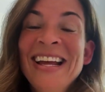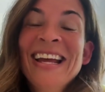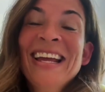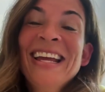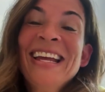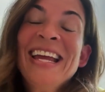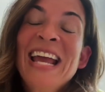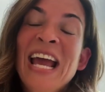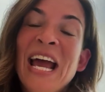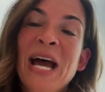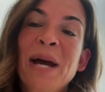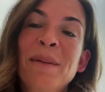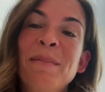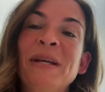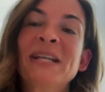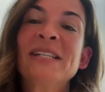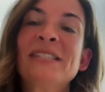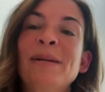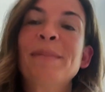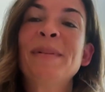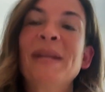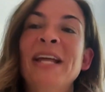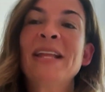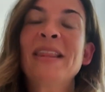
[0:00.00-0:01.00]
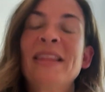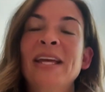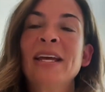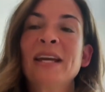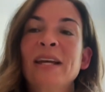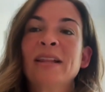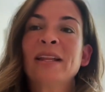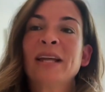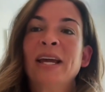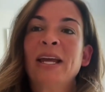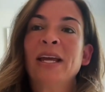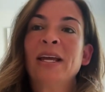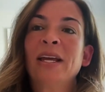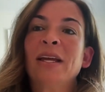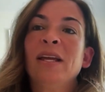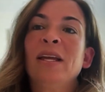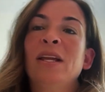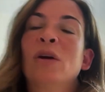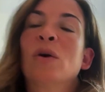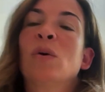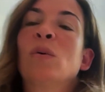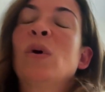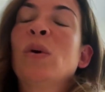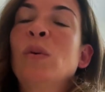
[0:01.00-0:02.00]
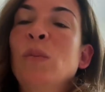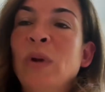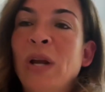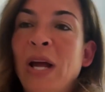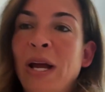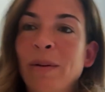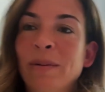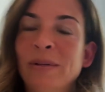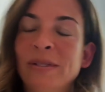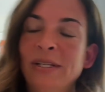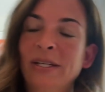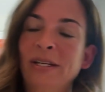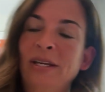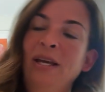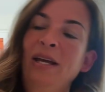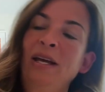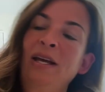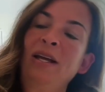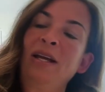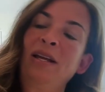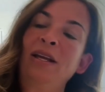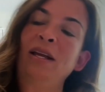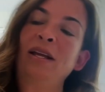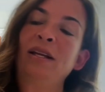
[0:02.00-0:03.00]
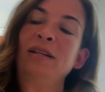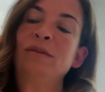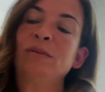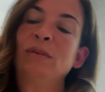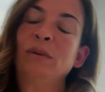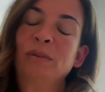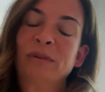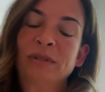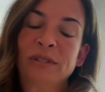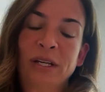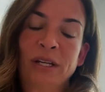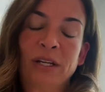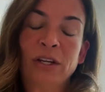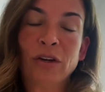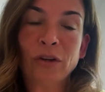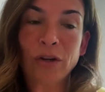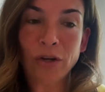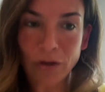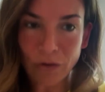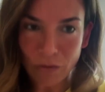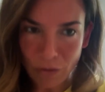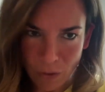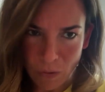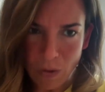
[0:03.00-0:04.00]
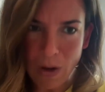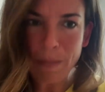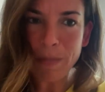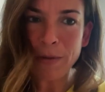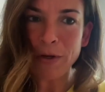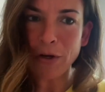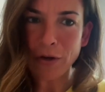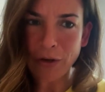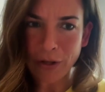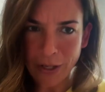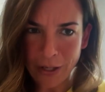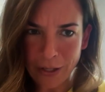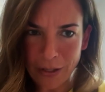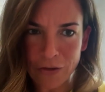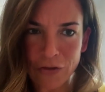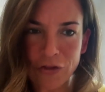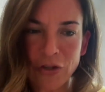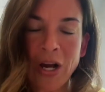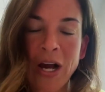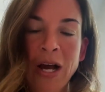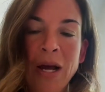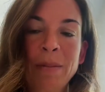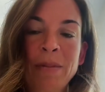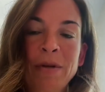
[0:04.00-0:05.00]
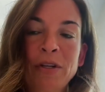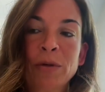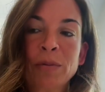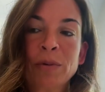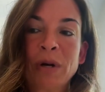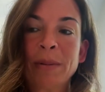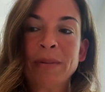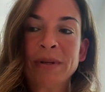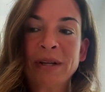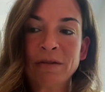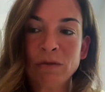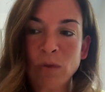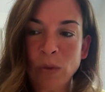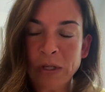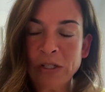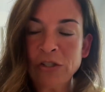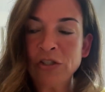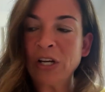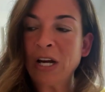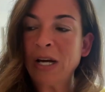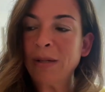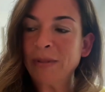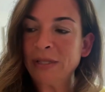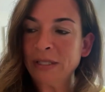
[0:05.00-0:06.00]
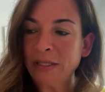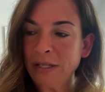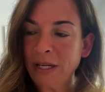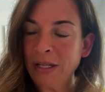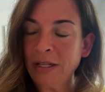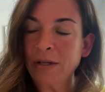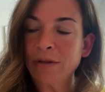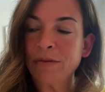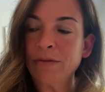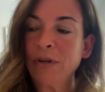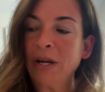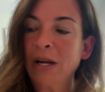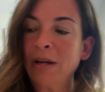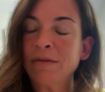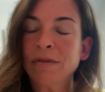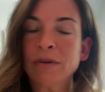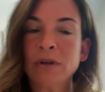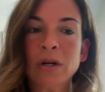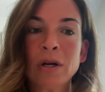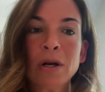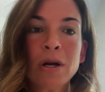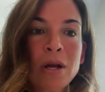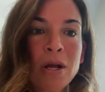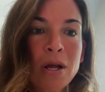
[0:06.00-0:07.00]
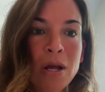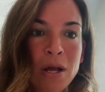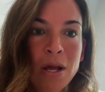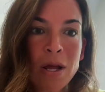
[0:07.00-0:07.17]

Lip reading: Yeah. Because I mean, I think like, when I was a kid, it was like, you're going to grow up and you're going to get a job and you'll probably have one job and stay there forever.